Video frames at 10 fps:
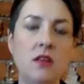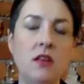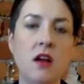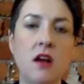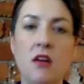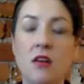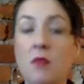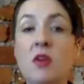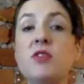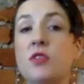our
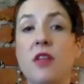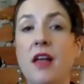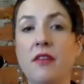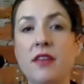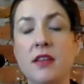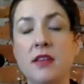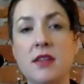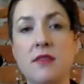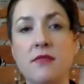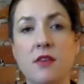emotional health can
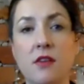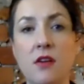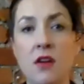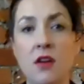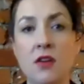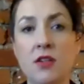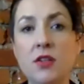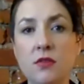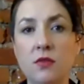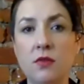suffer
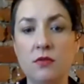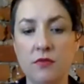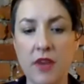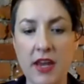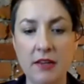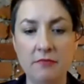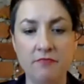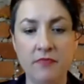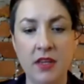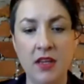too, right?
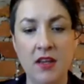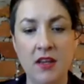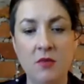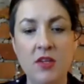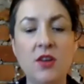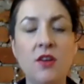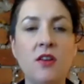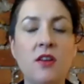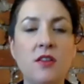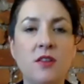We
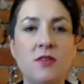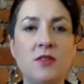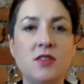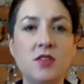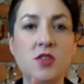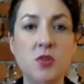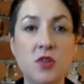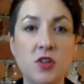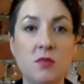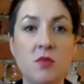turn those
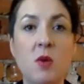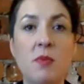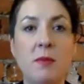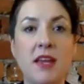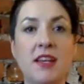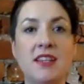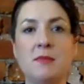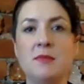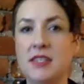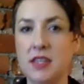short-term coping
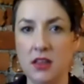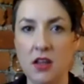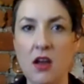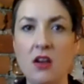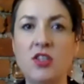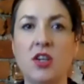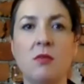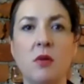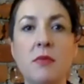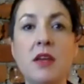mechanisms into long-term
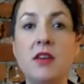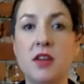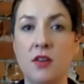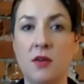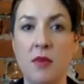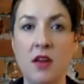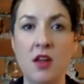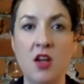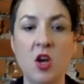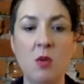or mid-term
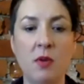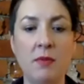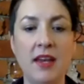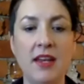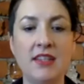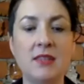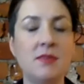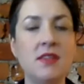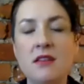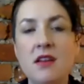coping mechanisms,
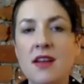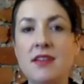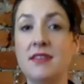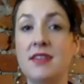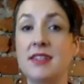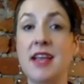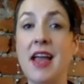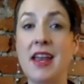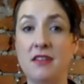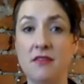and they're not
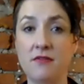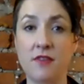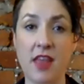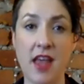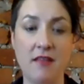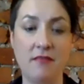designed for that.